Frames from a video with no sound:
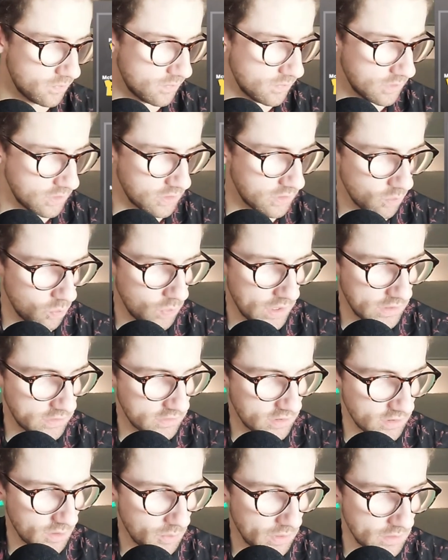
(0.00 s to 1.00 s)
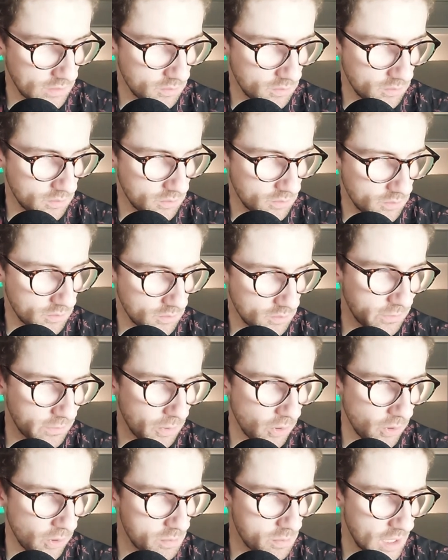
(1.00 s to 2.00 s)
So Western, and we
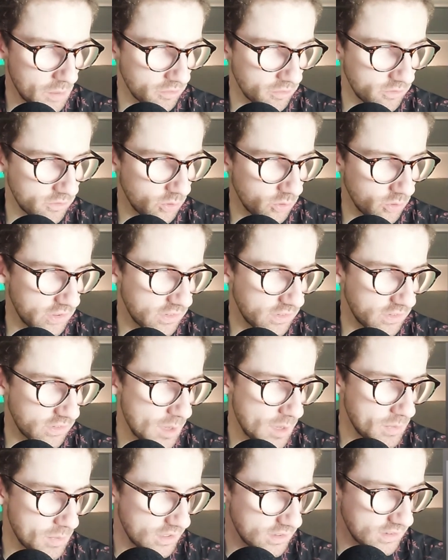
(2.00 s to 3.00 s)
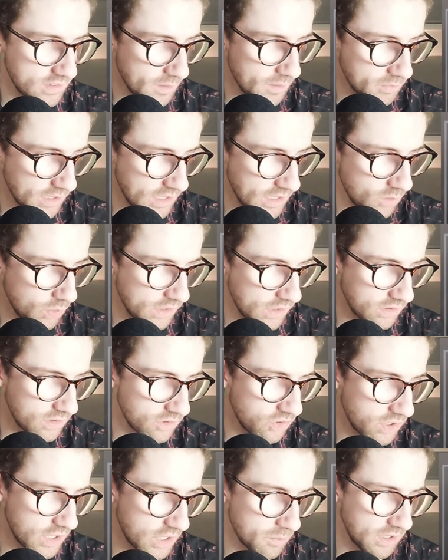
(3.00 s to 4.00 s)
spoke about it before this game. Here's the updated
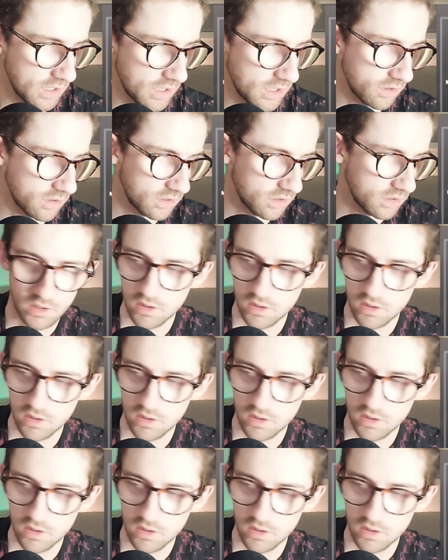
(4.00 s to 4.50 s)
Western lineup now.